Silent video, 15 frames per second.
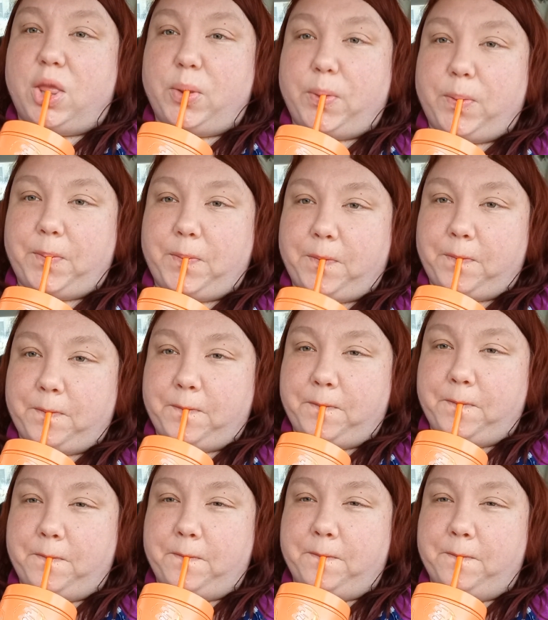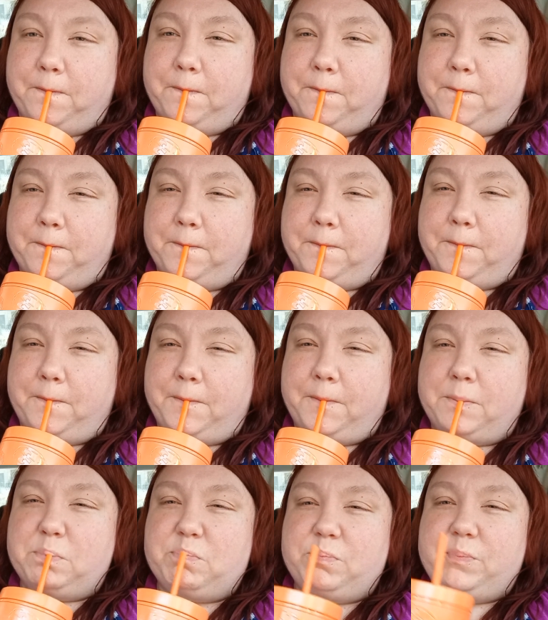
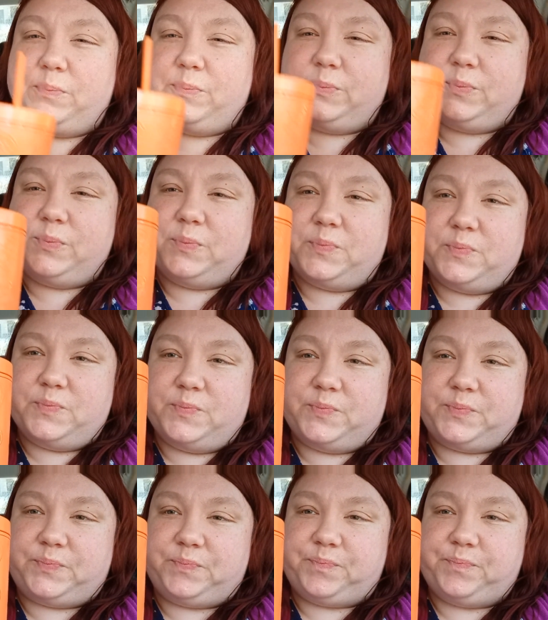No one is speaking in this clip.